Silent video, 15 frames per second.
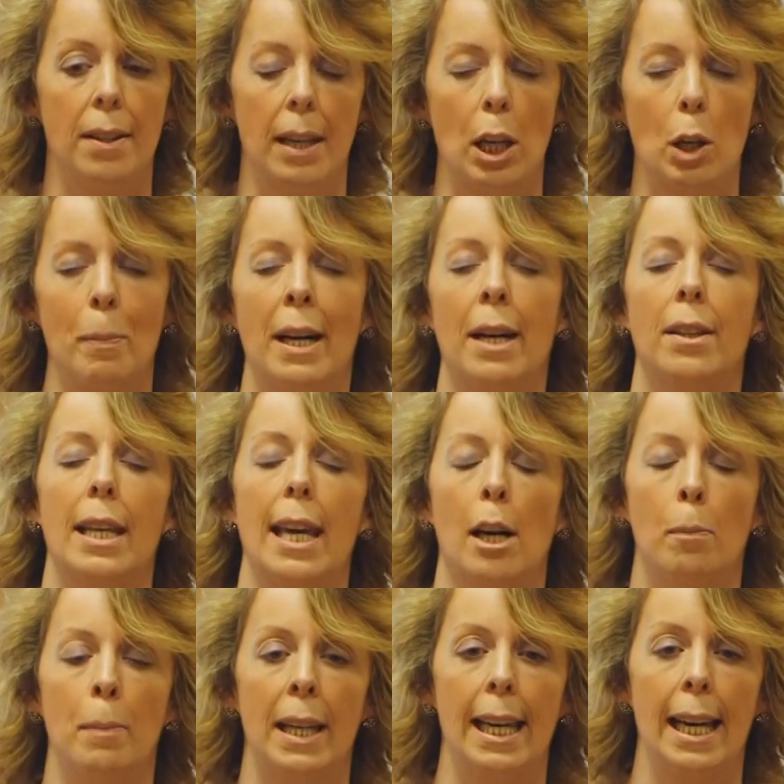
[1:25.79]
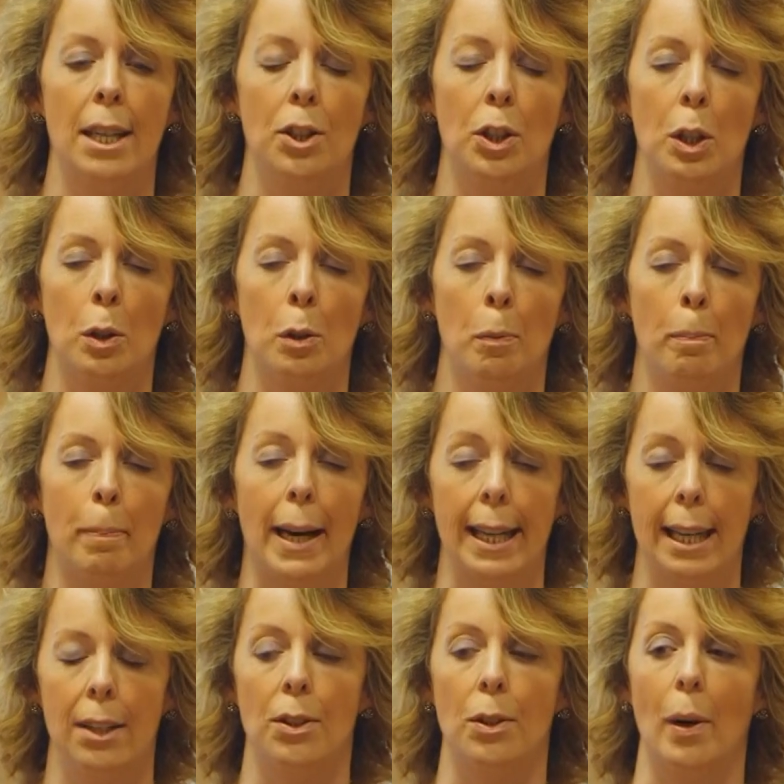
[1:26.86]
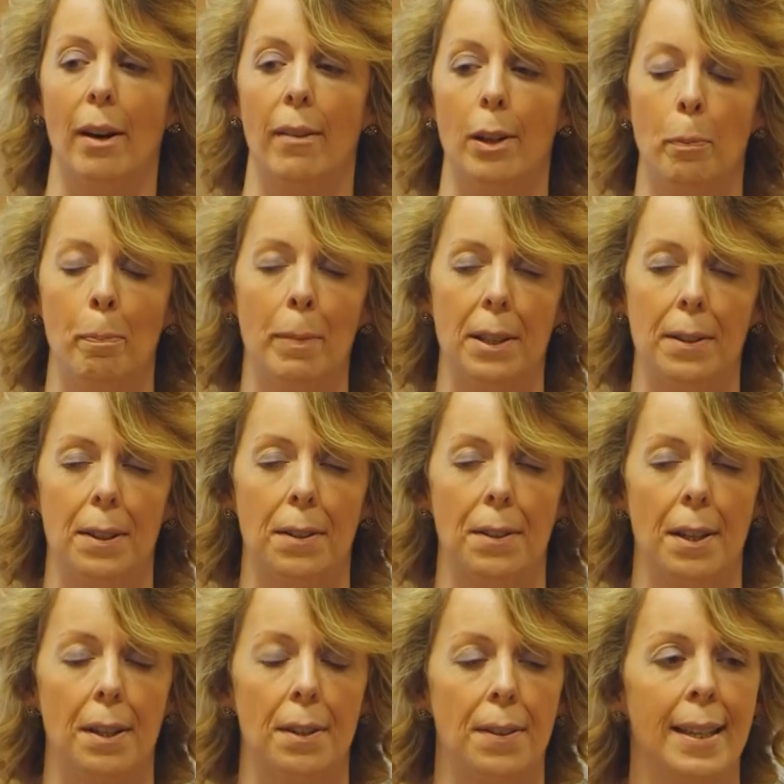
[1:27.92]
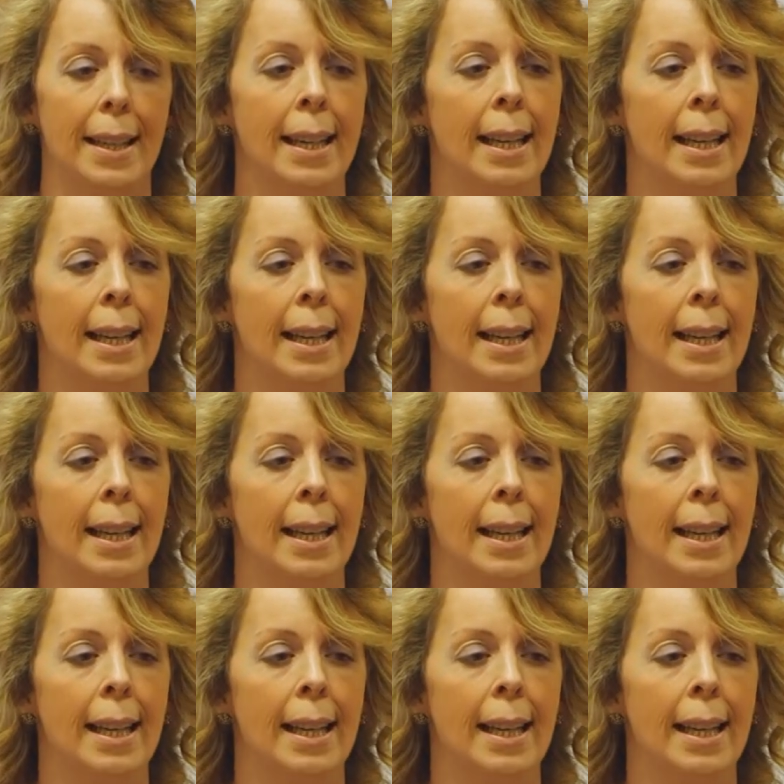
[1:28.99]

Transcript: to think about the application back into our own businesses